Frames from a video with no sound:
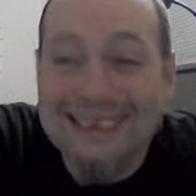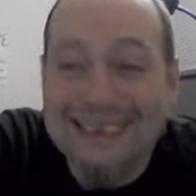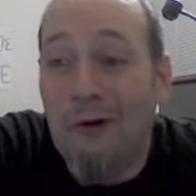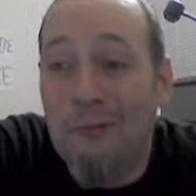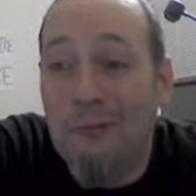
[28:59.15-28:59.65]

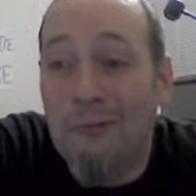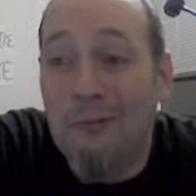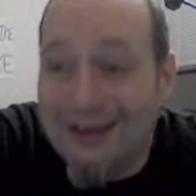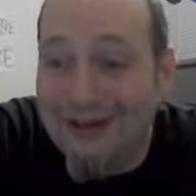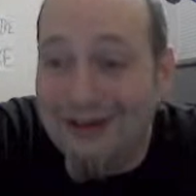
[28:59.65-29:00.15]
Oh my
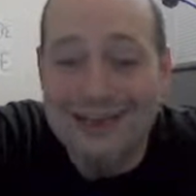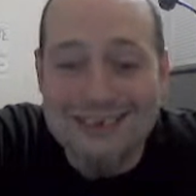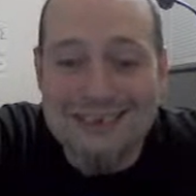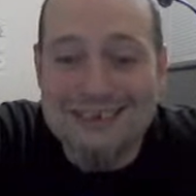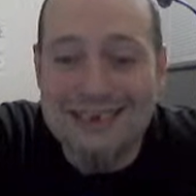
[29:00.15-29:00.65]

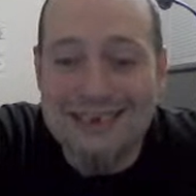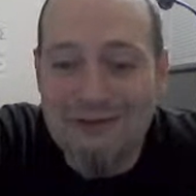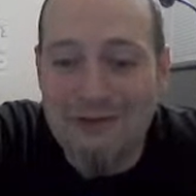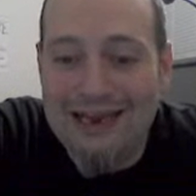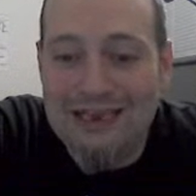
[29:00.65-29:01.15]
goodness.
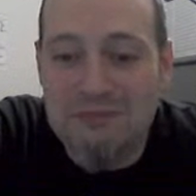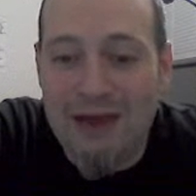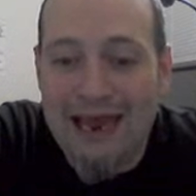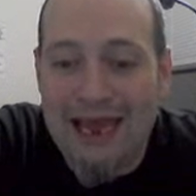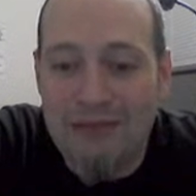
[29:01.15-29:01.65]
Wait, is
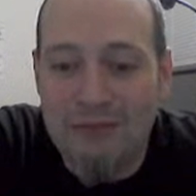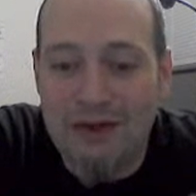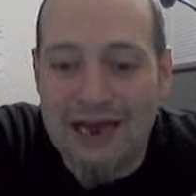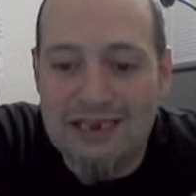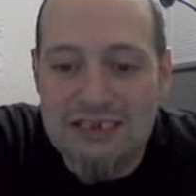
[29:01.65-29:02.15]
my head
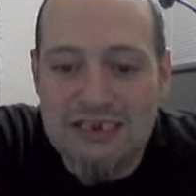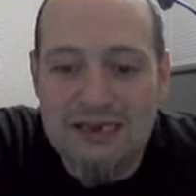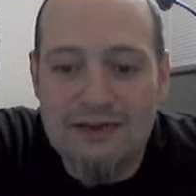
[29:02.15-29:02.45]
minimized?